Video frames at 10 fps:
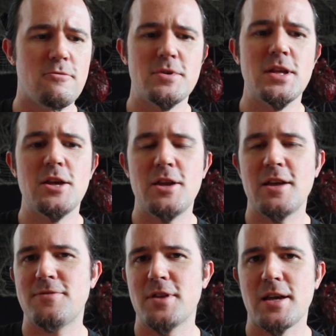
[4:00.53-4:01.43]
Really
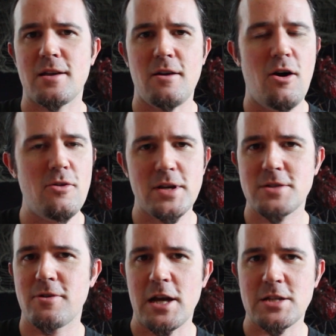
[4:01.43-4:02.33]
unique flick,
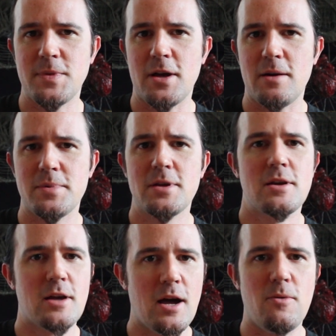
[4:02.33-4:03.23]
always cracks me up.
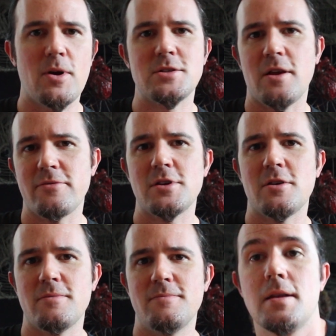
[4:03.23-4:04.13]
Gotta watch it every
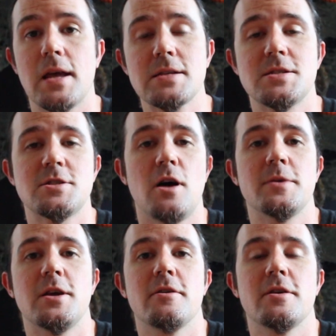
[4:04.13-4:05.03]
year. Next
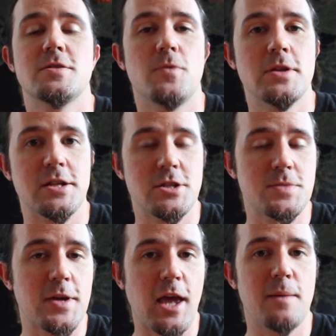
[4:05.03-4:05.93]
installment here is one that
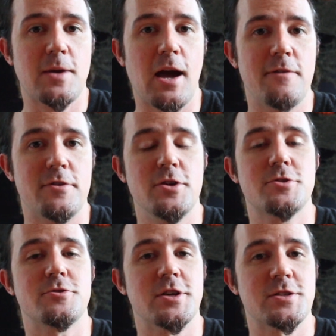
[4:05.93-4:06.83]
just became kind of a new
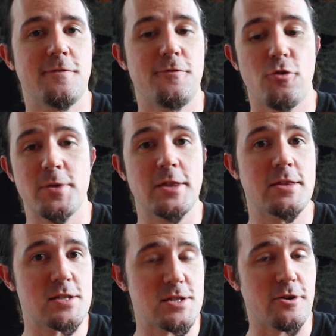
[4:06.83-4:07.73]
tradition for me
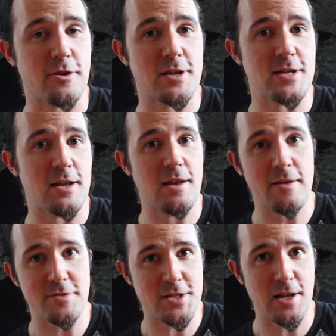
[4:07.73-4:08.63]
this year, because I'd
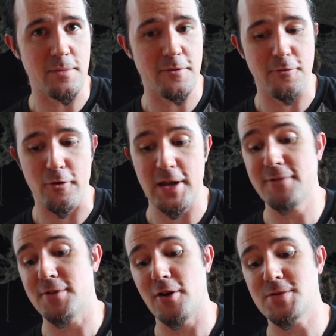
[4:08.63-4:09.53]
never seen it before,
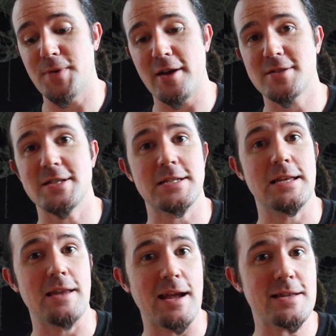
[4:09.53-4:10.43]
even though it's been out since
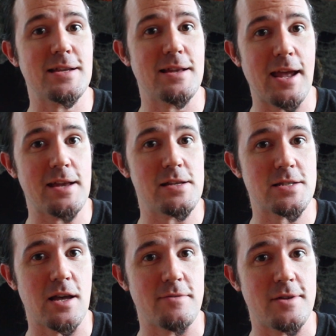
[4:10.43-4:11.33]

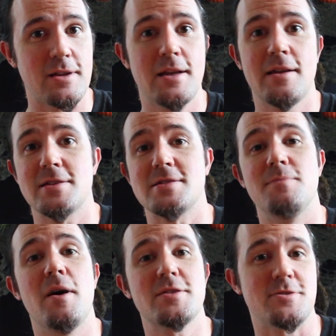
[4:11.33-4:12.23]
1987. It's The
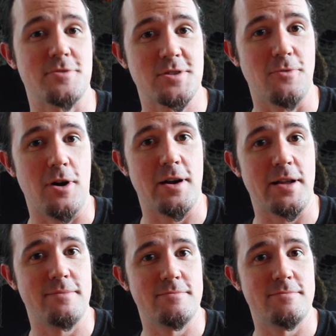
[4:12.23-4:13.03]
Monster Squad.